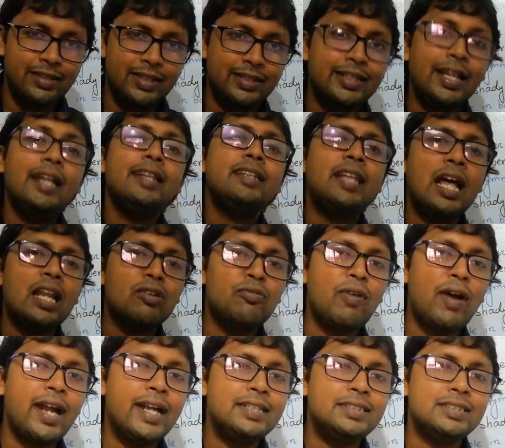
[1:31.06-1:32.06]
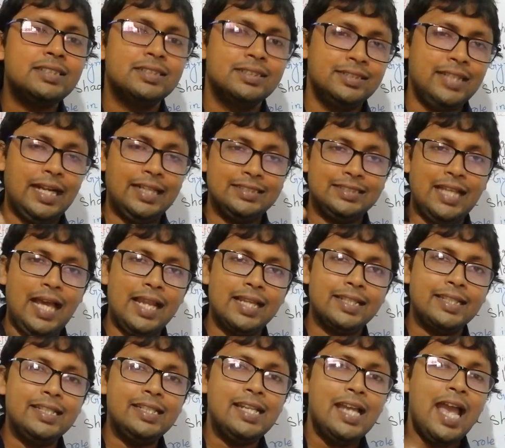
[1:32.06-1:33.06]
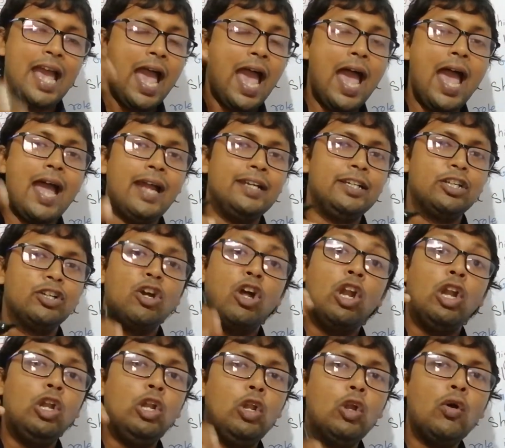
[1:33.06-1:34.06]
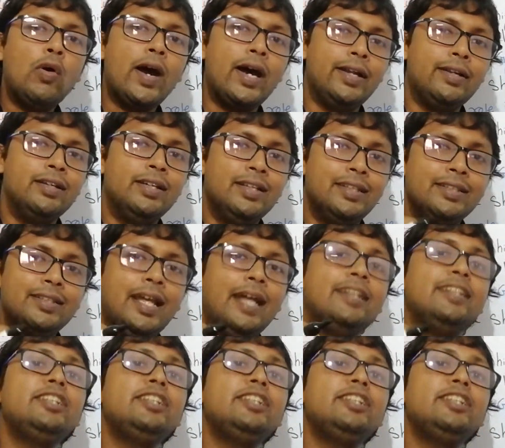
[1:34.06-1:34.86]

than thallophytes, that is algae, and lower than the